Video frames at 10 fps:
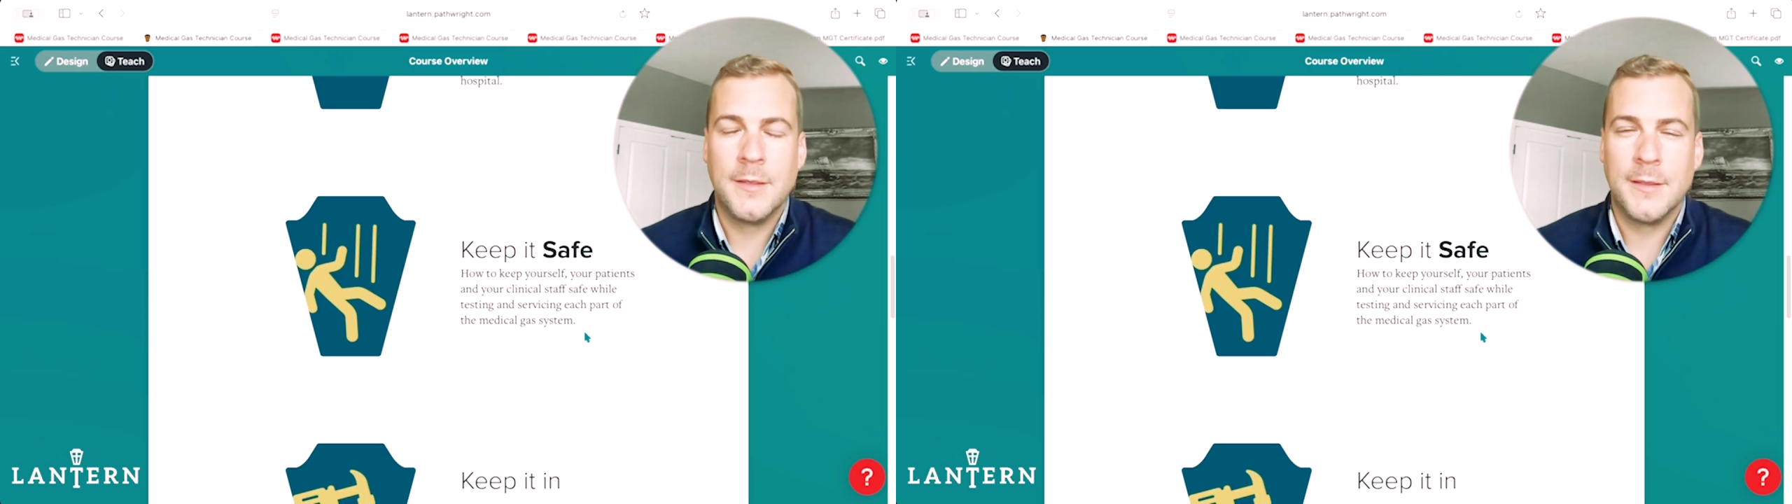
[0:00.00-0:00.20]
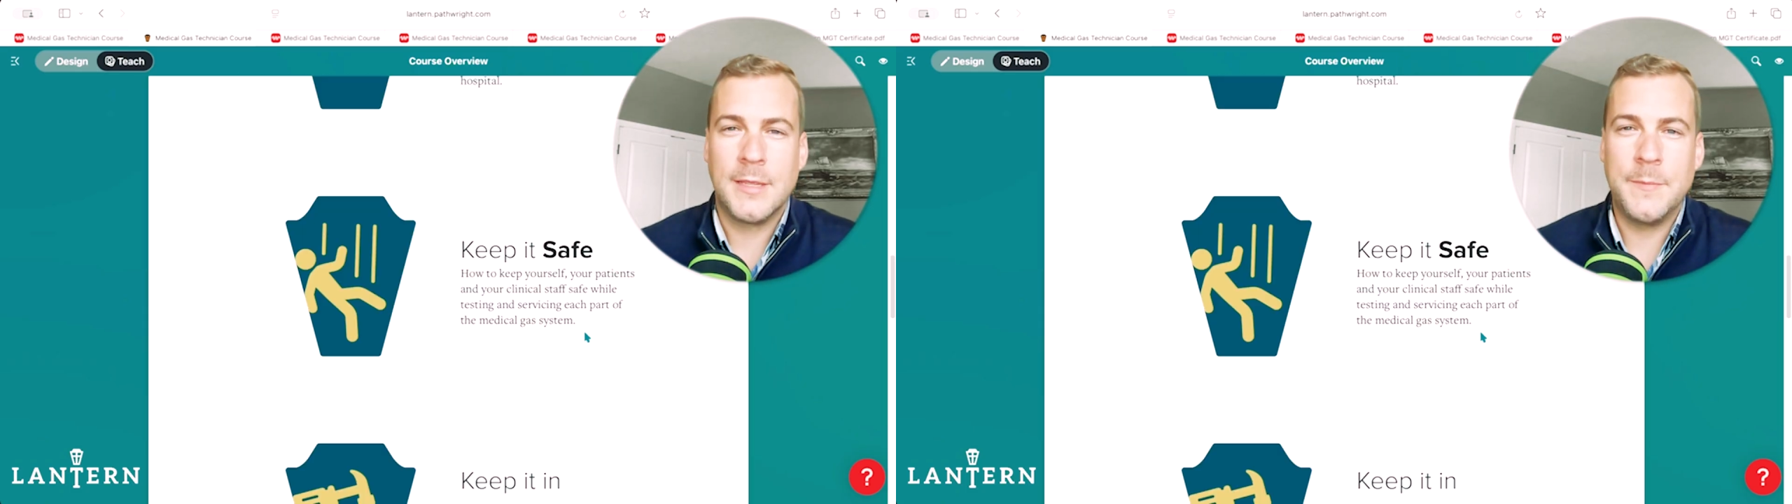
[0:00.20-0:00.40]

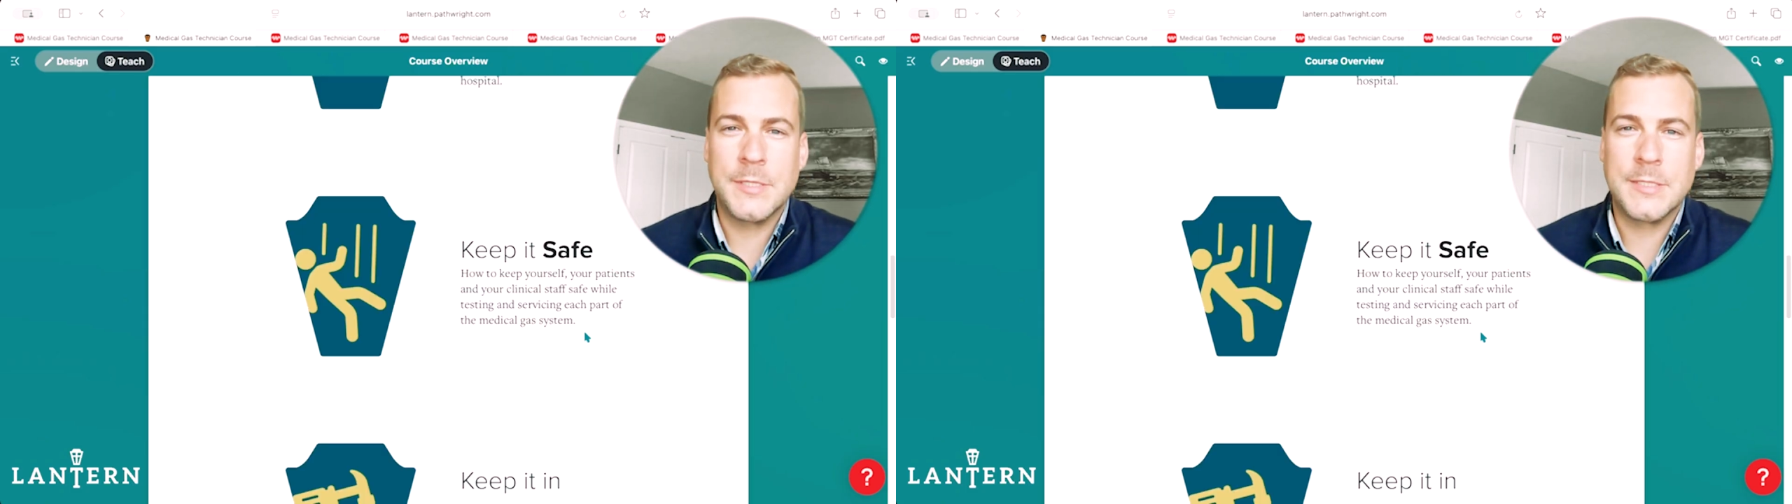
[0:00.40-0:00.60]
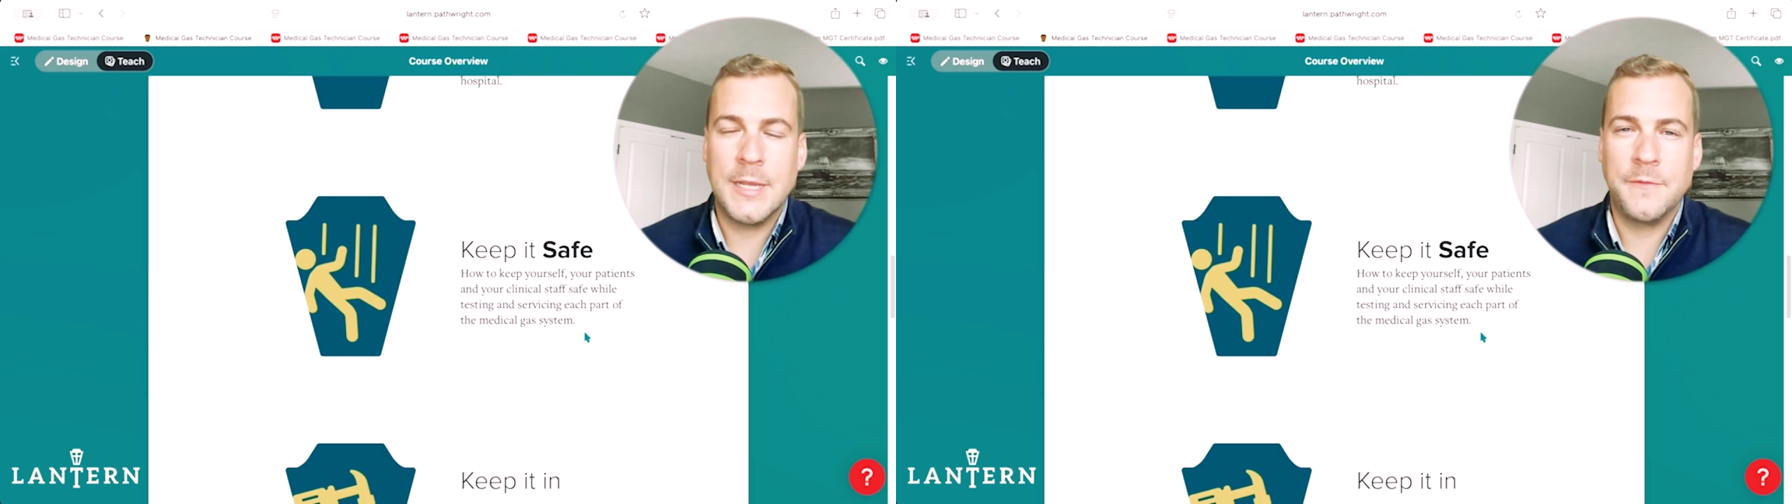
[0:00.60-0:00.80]
Keep it
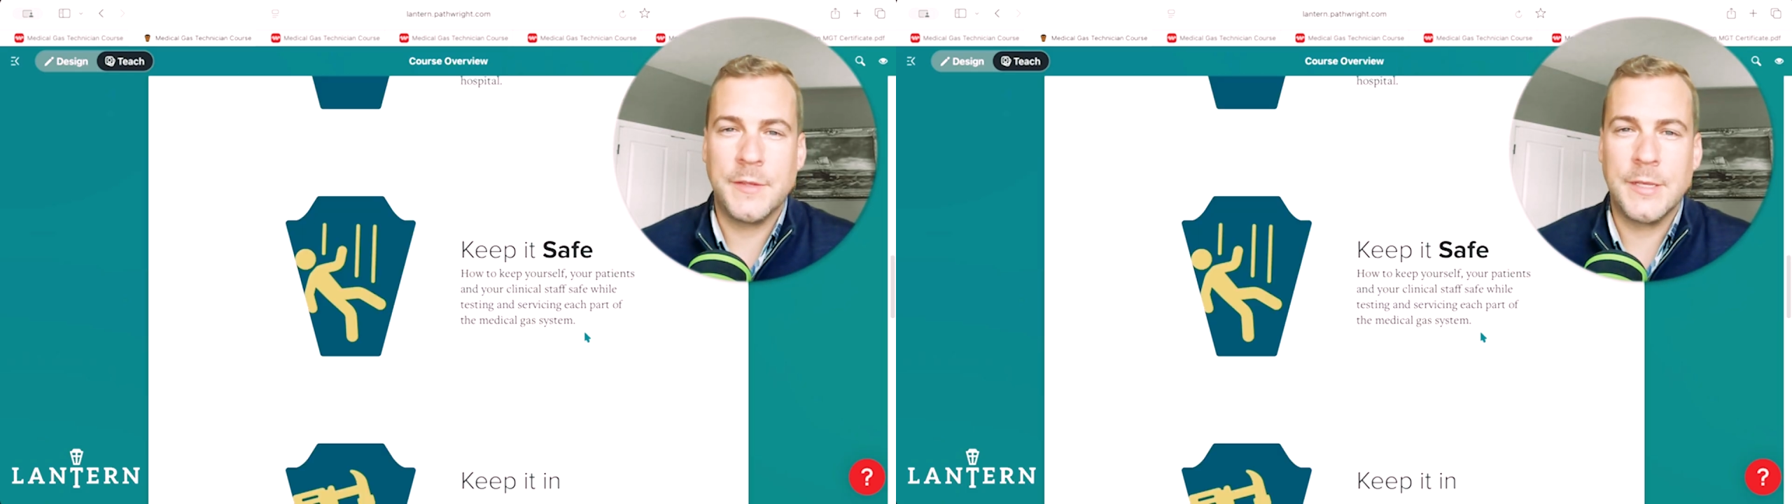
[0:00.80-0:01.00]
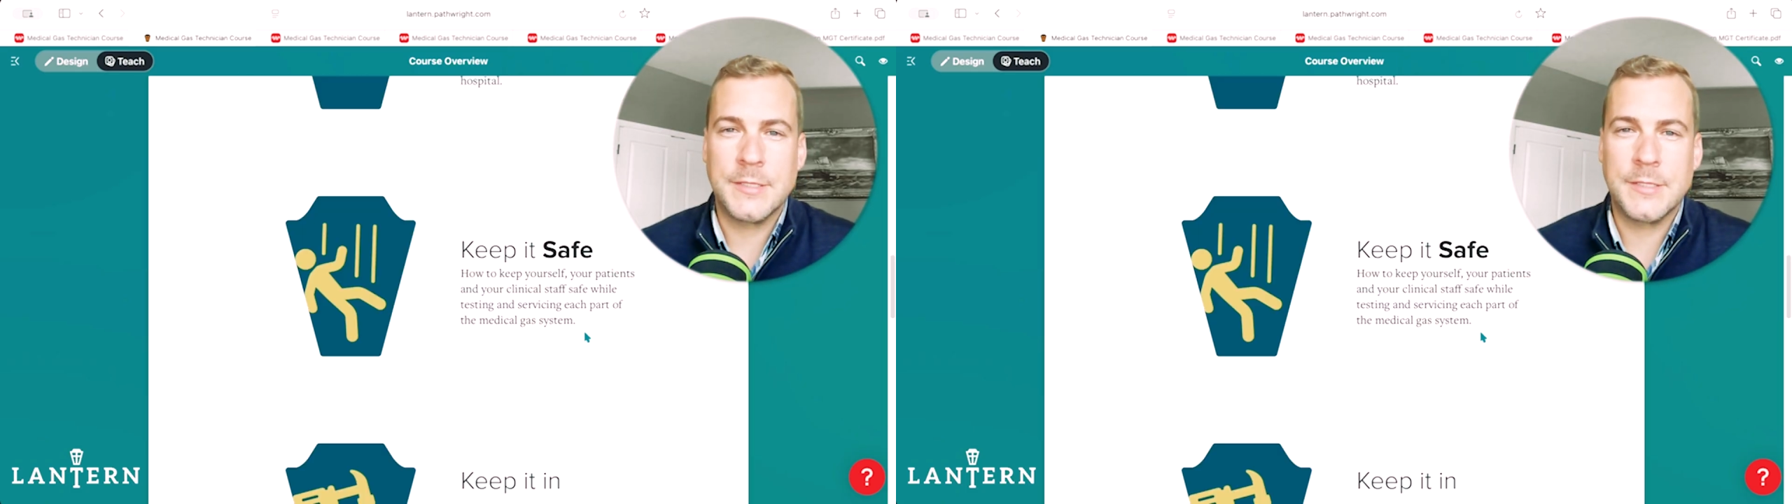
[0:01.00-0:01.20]
safe
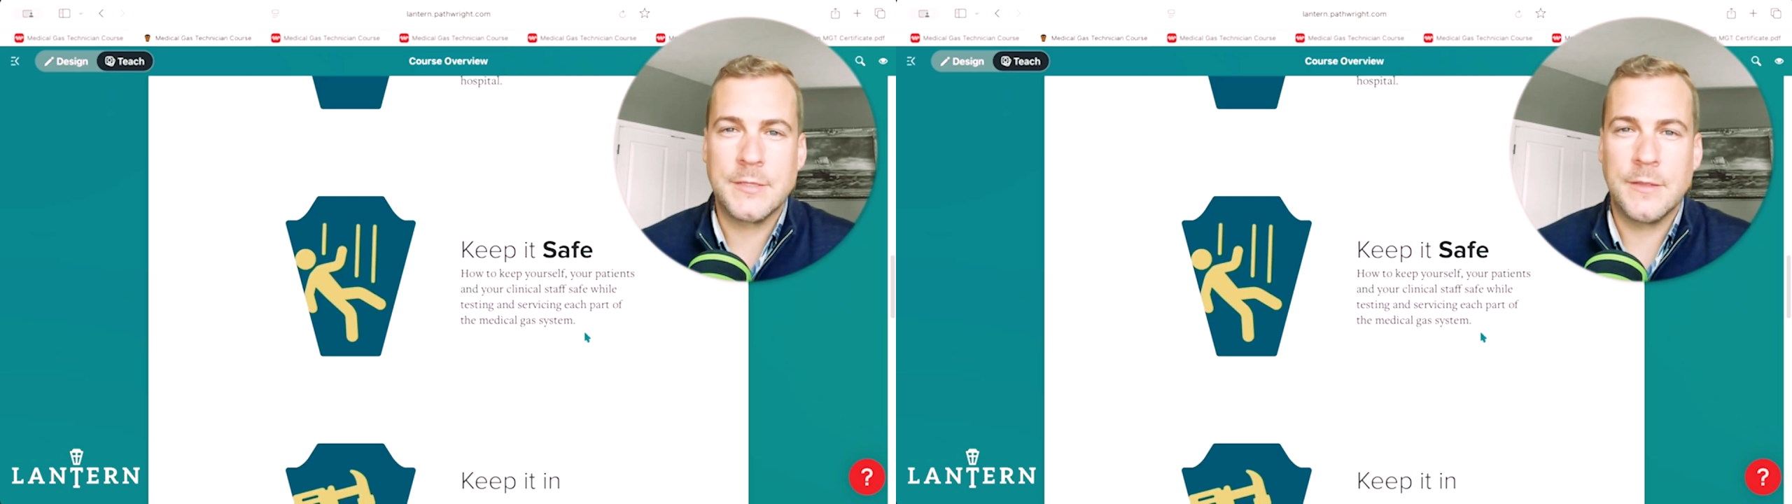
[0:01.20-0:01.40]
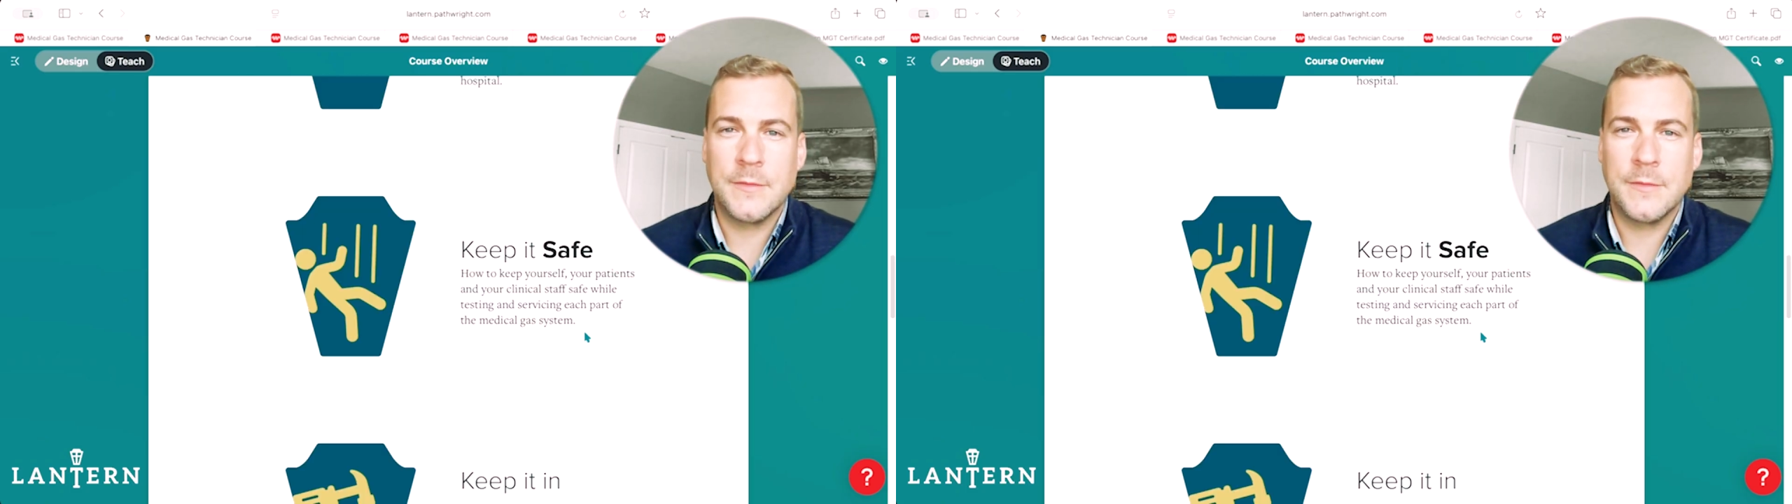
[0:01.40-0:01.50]
is